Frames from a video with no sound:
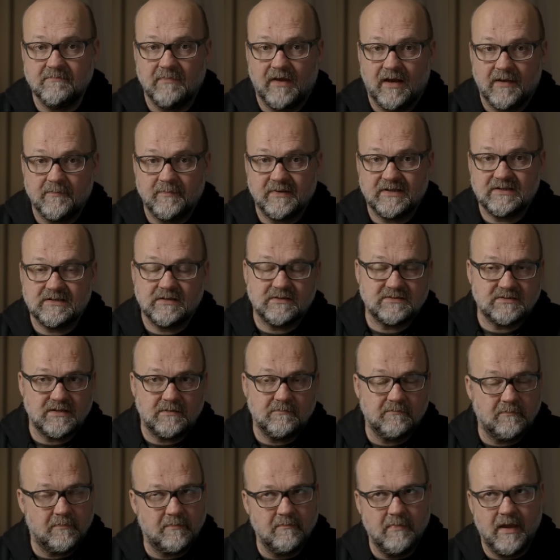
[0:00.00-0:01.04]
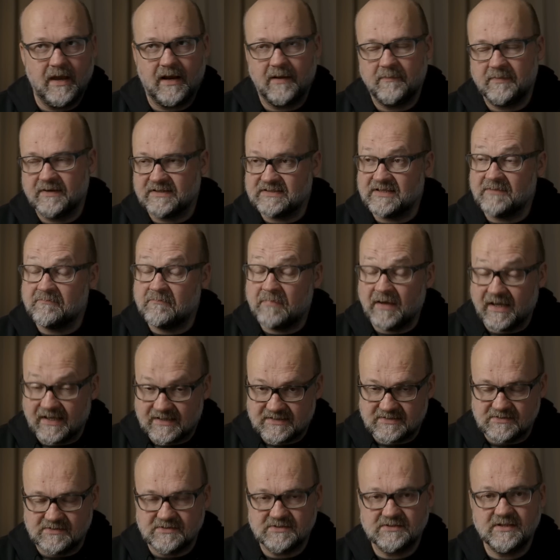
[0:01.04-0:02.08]
megapixel
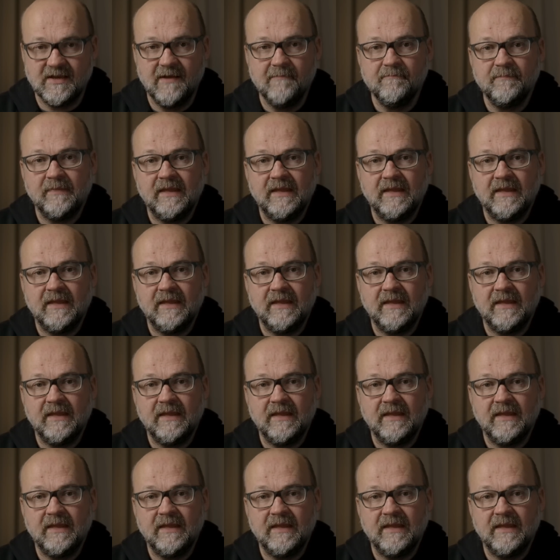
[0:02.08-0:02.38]
pixels.